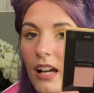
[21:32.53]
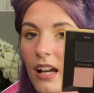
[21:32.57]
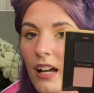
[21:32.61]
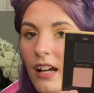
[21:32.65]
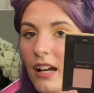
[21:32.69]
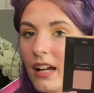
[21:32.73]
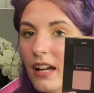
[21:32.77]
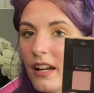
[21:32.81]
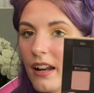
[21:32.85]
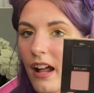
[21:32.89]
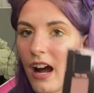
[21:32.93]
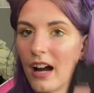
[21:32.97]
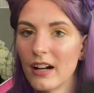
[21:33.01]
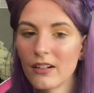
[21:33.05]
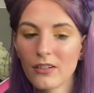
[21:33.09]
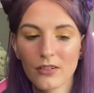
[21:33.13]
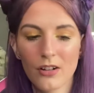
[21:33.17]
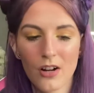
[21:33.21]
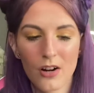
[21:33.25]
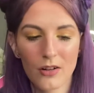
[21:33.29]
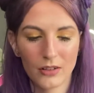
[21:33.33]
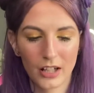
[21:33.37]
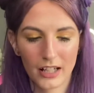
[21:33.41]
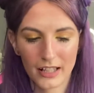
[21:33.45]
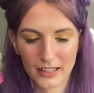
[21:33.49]
And I don't
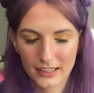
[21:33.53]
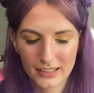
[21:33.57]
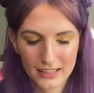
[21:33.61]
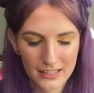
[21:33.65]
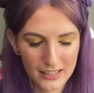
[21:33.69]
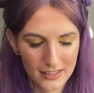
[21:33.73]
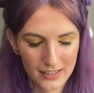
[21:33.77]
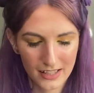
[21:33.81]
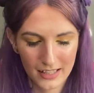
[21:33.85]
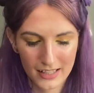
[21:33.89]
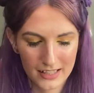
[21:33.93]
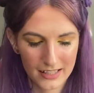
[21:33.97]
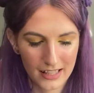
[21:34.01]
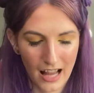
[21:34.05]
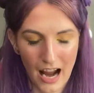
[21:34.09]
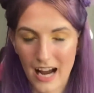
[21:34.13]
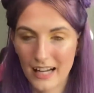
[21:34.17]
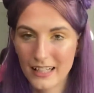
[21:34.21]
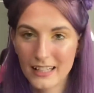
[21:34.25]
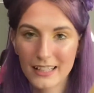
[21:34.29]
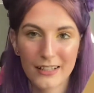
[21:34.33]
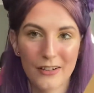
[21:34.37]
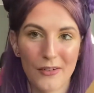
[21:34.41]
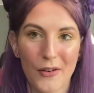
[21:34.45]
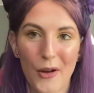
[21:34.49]
know, like it's
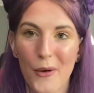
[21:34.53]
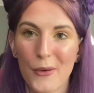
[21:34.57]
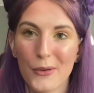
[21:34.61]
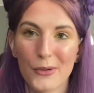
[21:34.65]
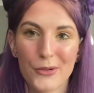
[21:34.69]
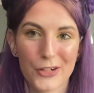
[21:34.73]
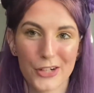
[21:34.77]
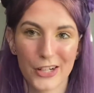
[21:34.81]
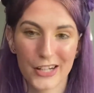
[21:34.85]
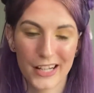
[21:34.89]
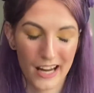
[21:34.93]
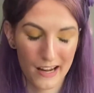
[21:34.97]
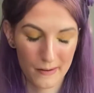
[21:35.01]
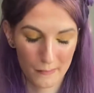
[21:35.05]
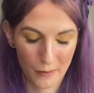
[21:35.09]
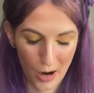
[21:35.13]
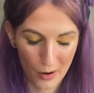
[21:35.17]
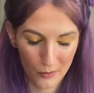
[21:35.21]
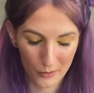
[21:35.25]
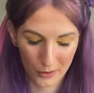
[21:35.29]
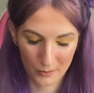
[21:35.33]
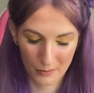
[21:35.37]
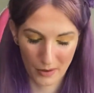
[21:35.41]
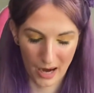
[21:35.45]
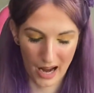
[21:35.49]
I didn't know if she came
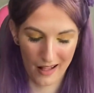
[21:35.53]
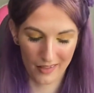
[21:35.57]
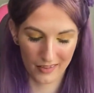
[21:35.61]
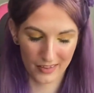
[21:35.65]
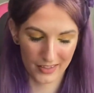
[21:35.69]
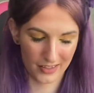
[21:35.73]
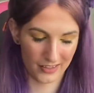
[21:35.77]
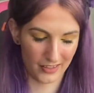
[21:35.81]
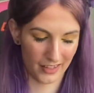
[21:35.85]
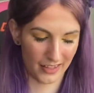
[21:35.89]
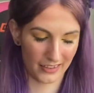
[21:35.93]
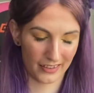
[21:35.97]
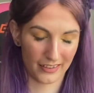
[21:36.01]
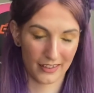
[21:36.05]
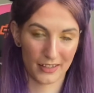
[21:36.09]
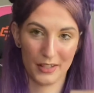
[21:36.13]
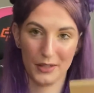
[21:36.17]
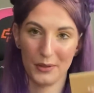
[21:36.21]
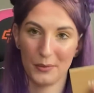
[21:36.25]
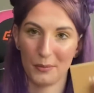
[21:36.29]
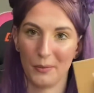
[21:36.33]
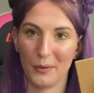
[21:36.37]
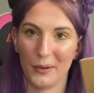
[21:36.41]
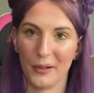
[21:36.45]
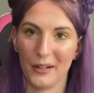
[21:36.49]
out with palettes like
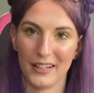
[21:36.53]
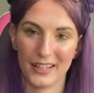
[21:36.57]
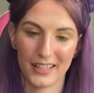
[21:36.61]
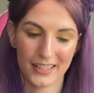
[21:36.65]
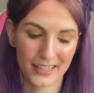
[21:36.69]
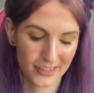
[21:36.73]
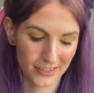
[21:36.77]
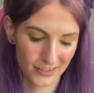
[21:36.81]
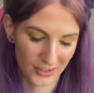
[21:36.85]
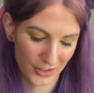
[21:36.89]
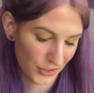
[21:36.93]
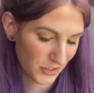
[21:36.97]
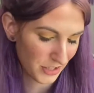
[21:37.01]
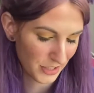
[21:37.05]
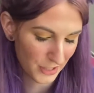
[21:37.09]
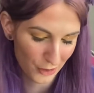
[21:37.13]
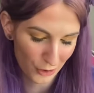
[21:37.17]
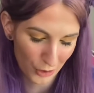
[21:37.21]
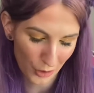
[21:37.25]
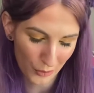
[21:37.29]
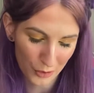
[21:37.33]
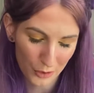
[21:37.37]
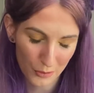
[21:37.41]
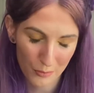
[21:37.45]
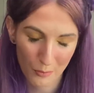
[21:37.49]
this, but it's
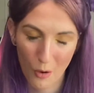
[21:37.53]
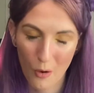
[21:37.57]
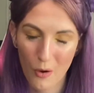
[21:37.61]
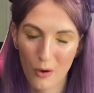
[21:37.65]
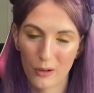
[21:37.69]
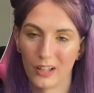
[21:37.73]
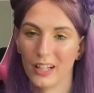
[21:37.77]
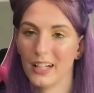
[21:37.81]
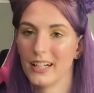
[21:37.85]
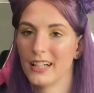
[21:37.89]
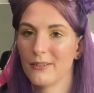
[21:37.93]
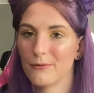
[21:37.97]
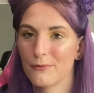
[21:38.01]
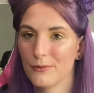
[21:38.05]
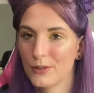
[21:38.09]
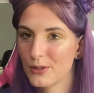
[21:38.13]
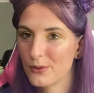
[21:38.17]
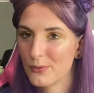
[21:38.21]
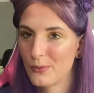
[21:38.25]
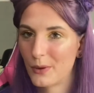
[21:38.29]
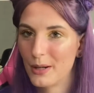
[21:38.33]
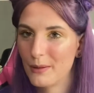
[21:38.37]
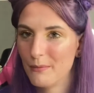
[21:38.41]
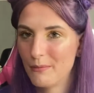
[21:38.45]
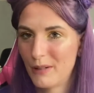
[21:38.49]
so small, like it
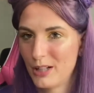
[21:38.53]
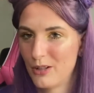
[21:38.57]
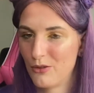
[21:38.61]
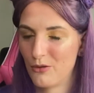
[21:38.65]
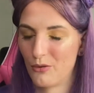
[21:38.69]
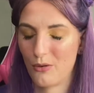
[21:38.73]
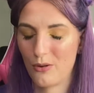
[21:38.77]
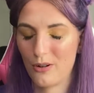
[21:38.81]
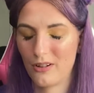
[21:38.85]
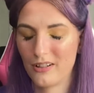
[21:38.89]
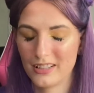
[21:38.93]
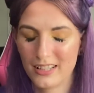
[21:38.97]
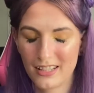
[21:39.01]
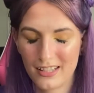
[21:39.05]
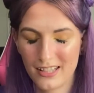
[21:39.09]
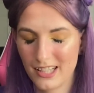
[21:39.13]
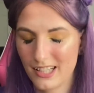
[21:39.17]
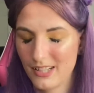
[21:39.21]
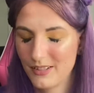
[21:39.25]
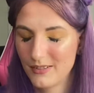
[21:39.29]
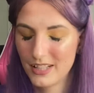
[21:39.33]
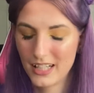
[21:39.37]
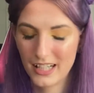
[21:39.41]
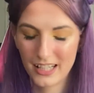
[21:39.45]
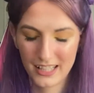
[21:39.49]
fits right in my drawer.
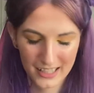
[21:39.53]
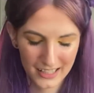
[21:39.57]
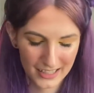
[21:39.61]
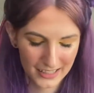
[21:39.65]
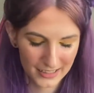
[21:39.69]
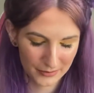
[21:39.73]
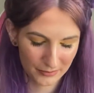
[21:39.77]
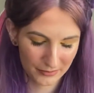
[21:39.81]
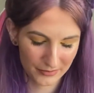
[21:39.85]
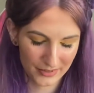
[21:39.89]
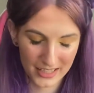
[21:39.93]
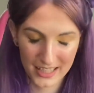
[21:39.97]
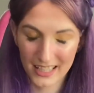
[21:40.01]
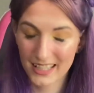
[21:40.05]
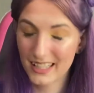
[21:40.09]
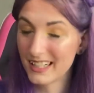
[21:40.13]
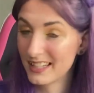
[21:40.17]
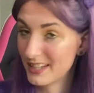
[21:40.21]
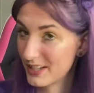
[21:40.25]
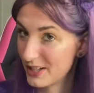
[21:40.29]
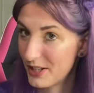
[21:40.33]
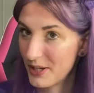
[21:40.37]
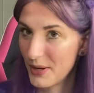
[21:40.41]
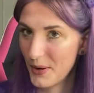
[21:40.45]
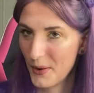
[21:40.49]
It's
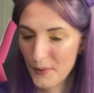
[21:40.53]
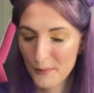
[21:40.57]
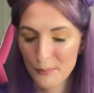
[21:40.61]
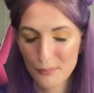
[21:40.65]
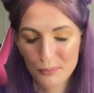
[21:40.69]
cute.